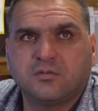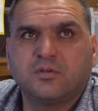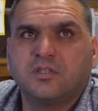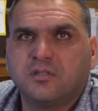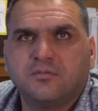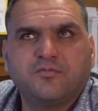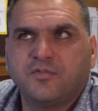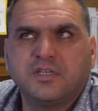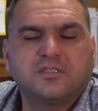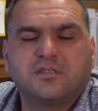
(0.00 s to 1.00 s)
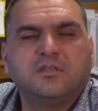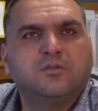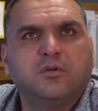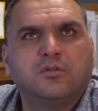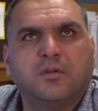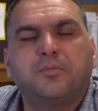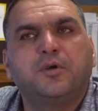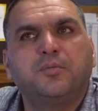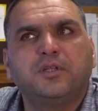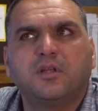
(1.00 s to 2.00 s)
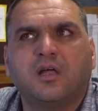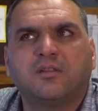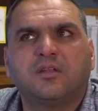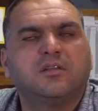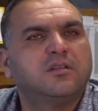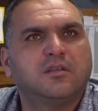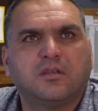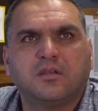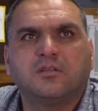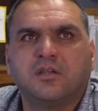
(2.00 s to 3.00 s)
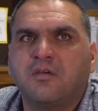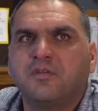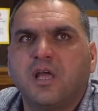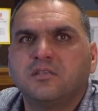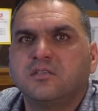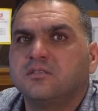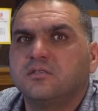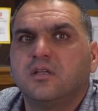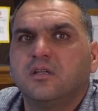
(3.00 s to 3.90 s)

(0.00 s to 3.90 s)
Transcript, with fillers: to get first, you know, the permit and then driving license.